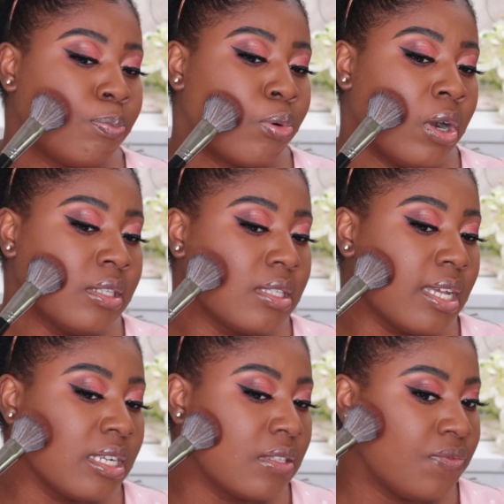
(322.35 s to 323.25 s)
bronze
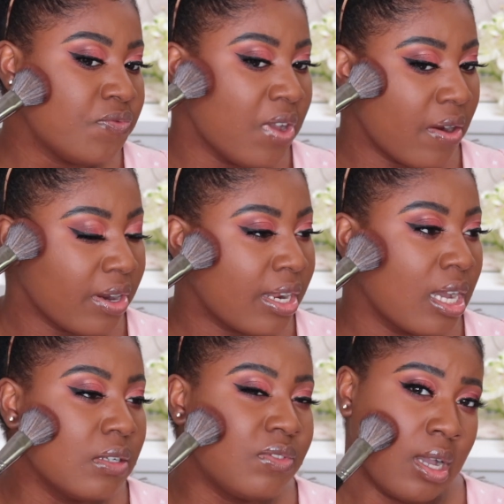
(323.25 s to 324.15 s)
that is very
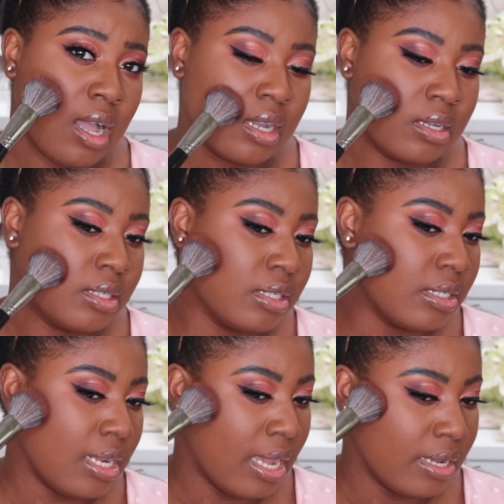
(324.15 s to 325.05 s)
kind of
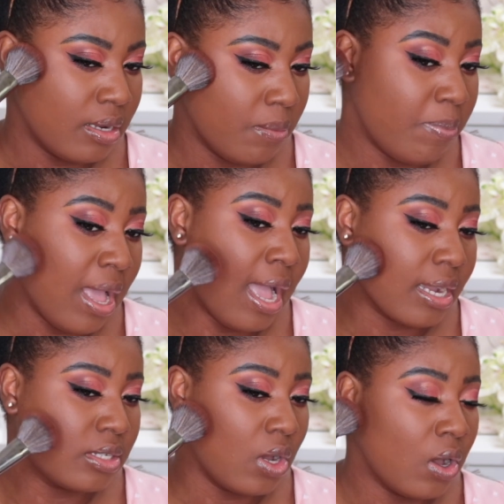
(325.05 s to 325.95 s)
targeted and
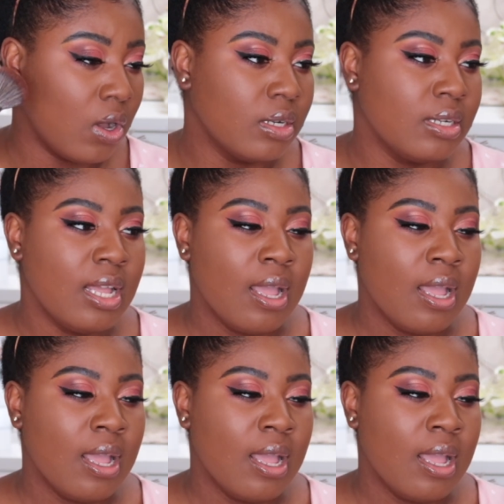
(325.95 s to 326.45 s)
packed on,